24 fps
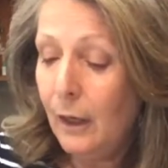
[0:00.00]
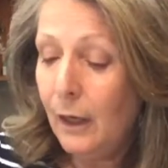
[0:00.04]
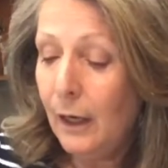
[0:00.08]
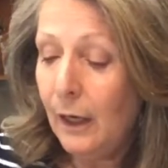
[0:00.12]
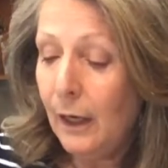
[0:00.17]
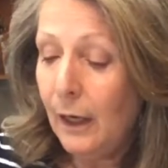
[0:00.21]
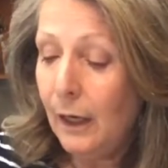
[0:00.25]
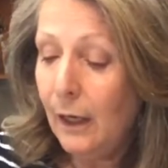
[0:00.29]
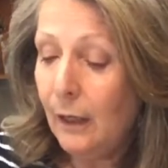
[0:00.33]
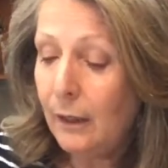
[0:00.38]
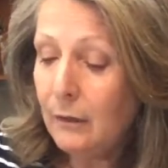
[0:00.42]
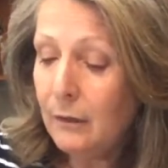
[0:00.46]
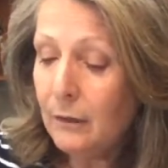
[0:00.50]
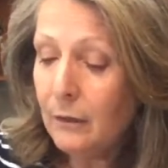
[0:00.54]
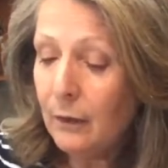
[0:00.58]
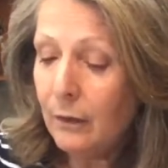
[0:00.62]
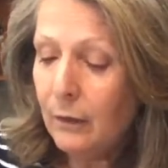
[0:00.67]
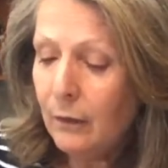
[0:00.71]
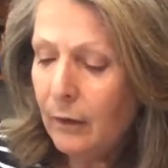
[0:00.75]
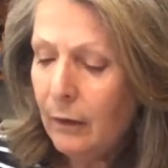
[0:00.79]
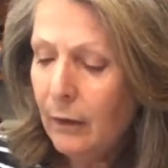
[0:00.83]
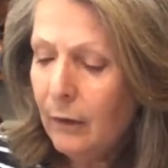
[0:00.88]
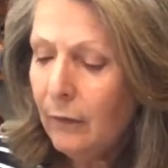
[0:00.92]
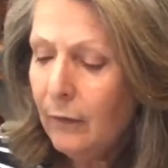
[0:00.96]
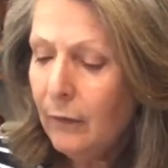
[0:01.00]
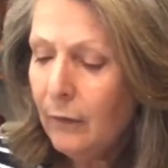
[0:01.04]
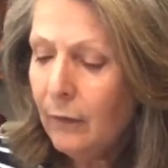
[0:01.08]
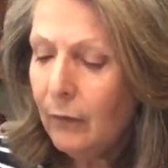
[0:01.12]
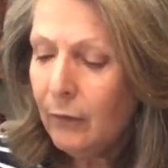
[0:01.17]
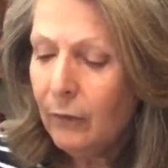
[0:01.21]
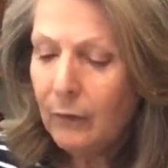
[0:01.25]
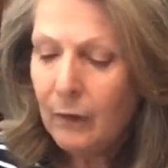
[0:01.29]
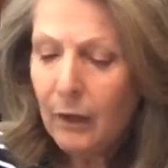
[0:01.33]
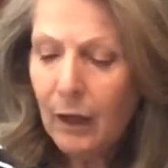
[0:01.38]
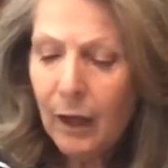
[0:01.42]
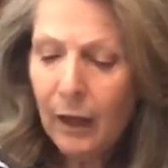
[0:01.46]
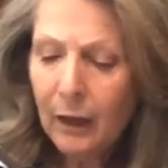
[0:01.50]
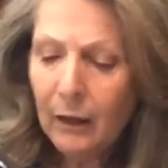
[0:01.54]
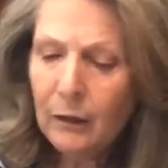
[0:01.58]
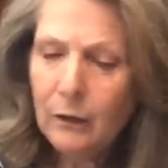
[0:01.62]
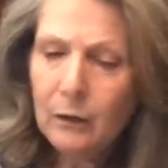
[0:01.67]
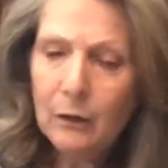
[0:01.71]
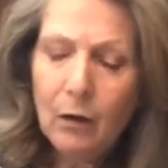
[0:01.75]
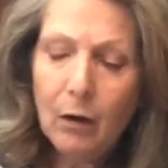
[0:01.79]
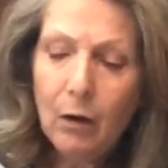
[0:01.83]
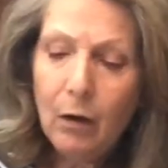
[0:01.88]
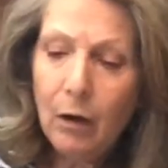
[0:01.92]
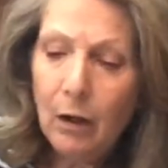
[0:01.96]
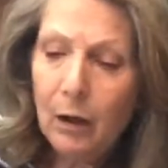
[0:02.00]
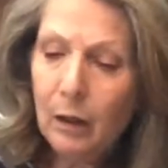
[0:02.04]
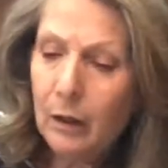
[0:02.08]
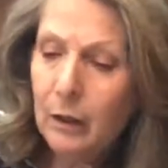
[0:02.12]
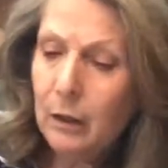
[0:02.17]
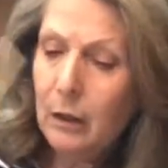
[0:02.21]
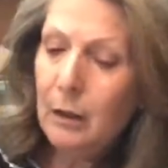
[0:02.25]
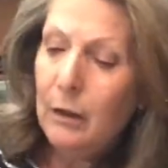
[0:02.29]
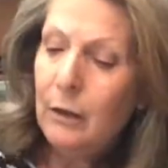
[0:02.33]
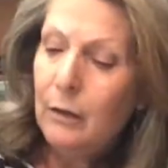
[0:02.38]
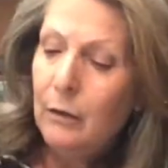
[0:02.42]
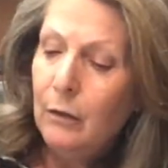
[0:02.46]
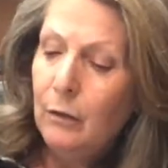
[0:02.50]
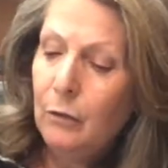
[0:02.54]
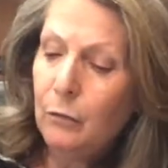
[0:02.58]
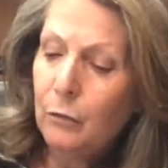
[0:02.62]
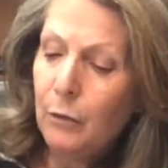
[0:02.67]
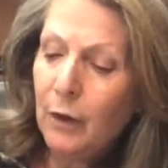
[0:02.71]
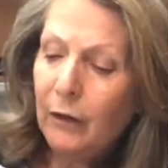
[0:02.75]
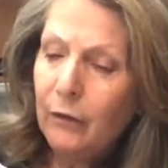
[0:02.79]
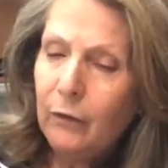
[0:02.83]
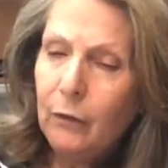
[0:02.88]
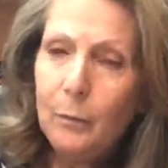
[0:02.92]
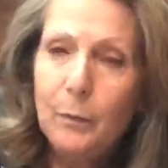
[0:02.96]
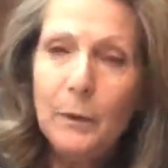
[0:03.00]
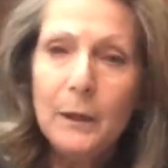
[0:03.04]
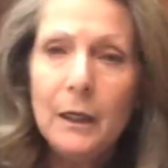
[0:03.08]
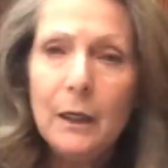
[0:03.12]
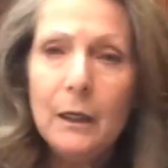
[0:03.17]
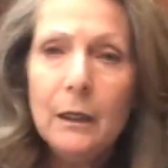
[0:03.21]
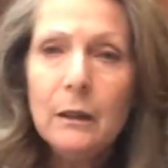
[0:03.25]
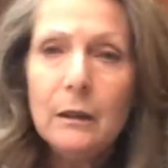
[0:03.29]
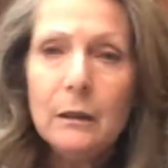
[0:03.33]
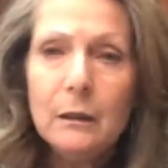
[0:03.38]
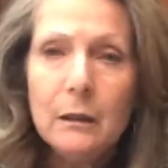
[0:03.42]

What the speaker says: And this is not a long recipe.